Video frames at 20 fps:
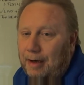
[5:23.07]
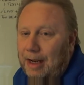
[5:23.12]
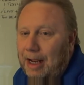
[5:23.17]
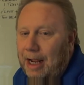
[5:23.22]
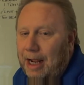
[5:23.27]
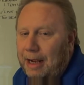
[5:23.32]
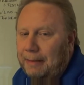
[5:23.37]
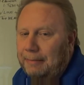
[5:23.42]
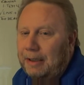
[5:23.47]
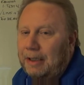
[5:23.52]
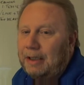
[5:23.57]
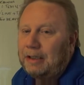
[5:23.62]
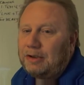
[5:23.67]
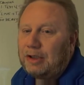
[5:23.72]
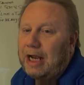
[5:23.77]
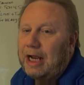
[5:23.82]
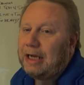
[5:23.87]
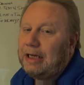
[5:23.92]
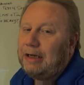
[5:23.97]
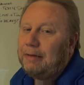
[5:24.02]

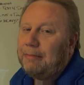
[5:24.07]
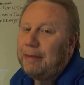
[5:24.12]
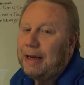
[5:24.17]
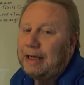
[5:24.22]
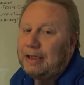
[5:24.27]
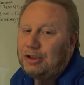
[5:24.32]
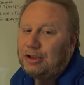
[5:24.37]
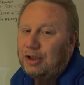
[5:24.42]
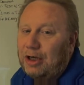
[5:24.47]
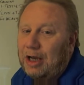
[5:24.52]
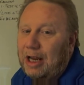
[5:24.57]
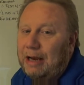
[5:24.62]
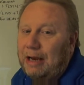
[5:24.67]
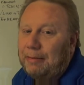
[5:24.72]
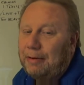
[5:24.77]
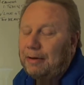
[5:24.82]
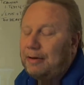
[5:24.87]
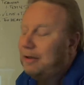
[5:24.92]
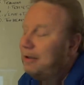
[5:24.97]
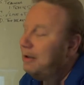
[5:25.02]
So how do you manage your labor?